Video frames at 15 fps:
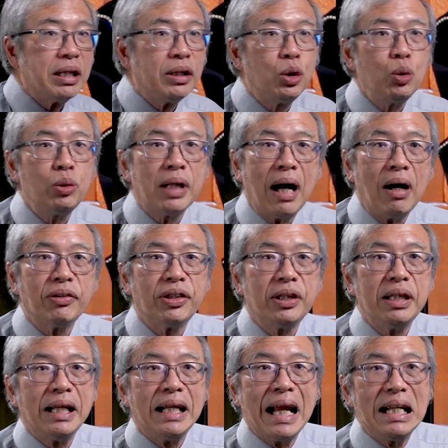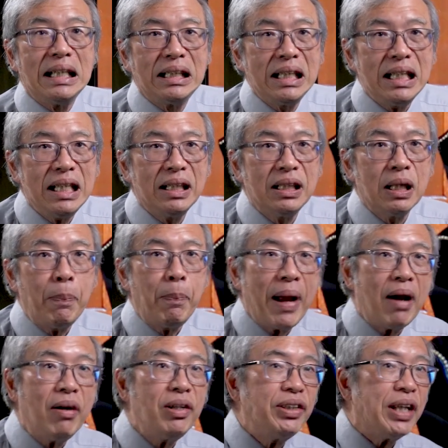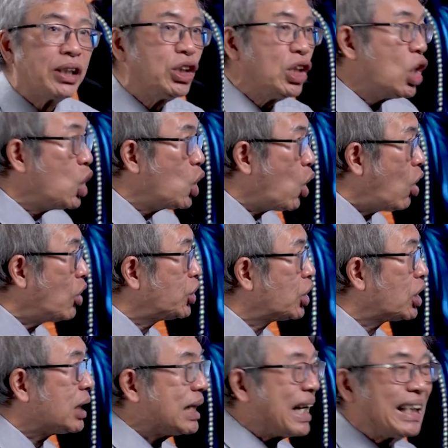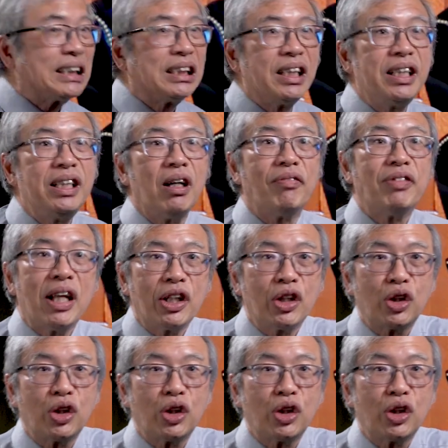in 2018, the parents actually lost custody of their